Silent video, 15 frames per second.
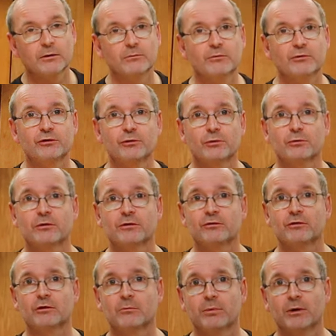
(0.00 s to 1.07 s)

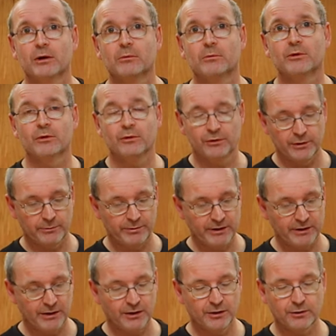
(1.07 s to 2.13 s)
storage compartment on the
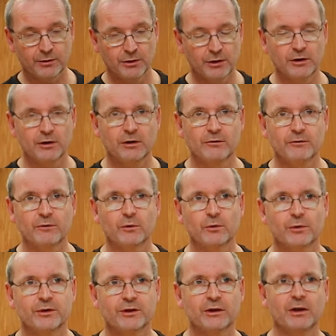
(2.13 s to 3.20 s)
back here for
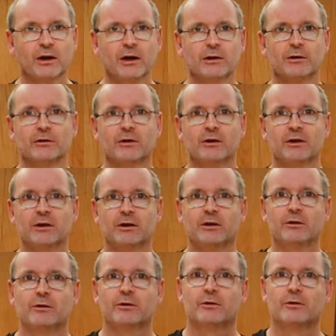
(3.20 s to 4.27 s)
the Allen key,
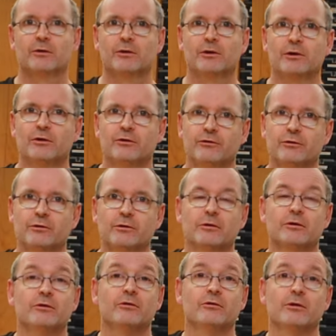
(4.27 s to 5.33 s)
so you
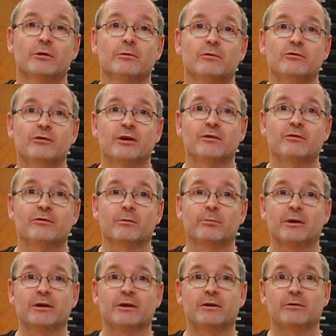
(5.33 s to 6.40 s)
can go and change the
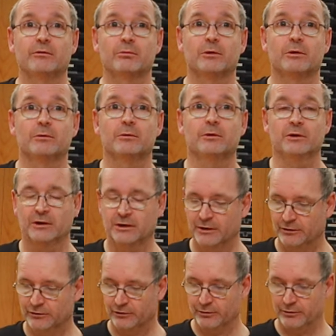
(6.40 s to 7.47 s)
blade as well.
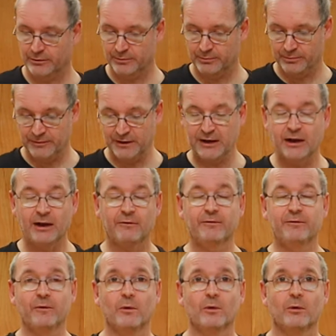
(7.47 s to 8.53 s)
So they have
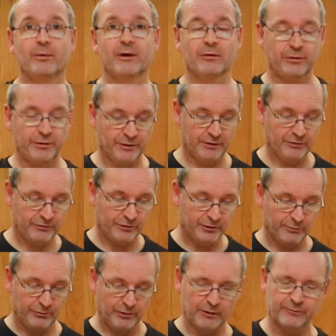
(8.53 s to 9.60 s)
thought about things. The
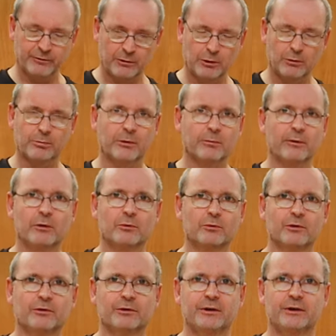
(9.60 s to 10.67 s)
rubber oval mold
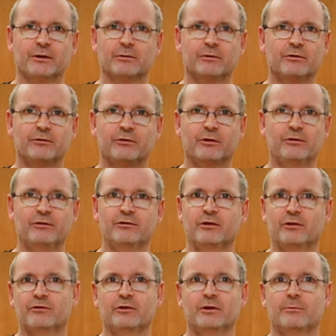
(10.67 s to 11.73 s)
on here is
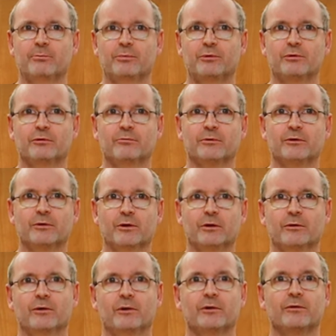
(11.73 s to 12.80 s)
such an improvement
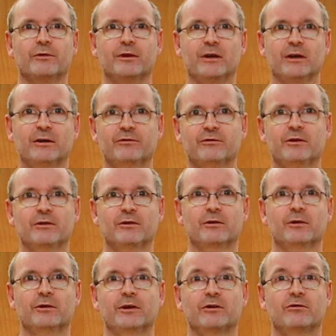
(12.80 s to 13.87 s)
on the last
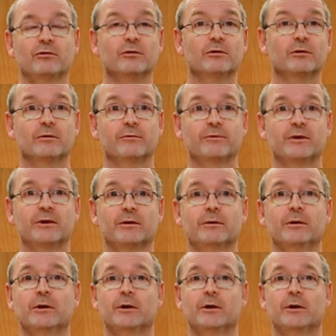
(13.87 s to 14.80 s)
incarnation of their